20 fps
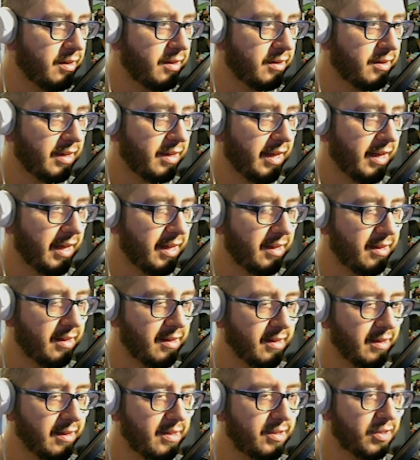Okay,
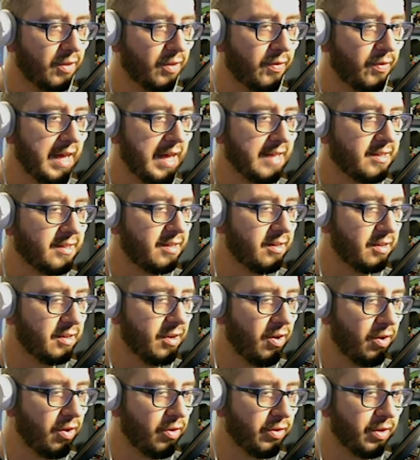so that's going to
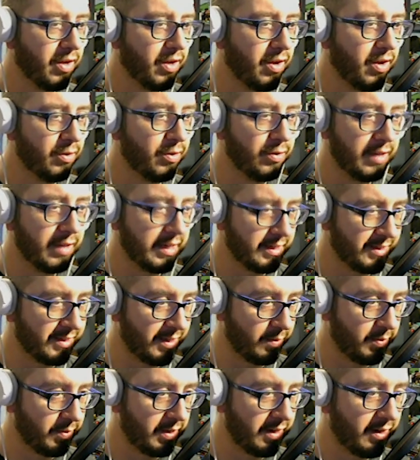call the code that is
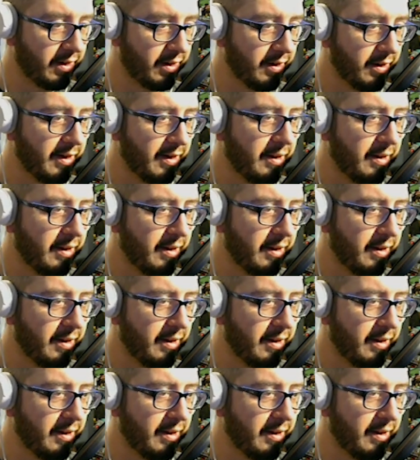up there.